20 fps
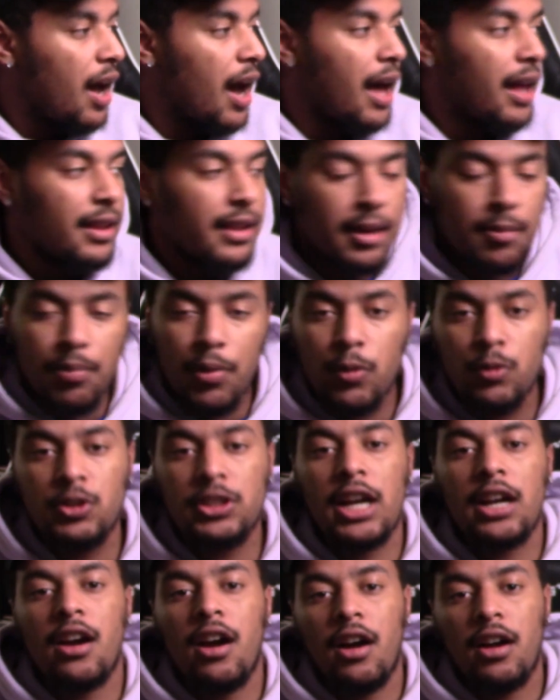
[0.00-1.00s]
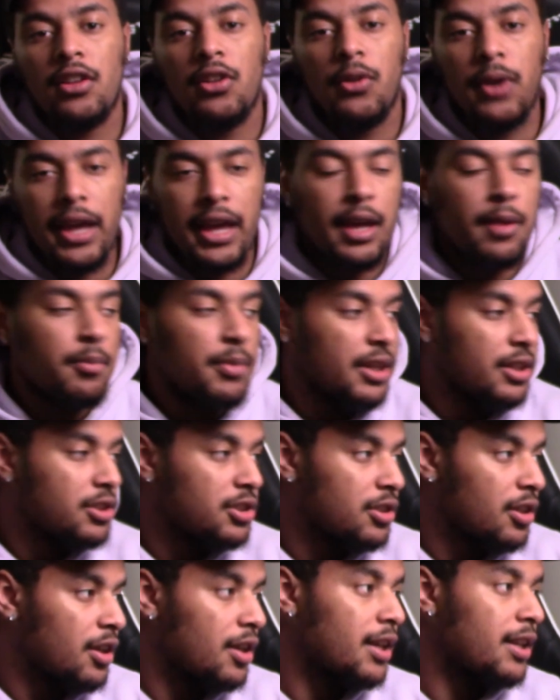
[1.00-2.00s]
I like both Jack Harlow and Big
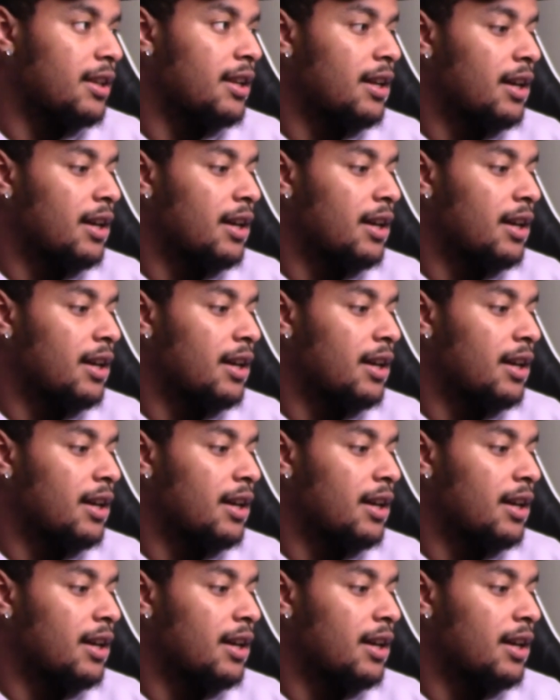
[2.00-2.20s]
Sean.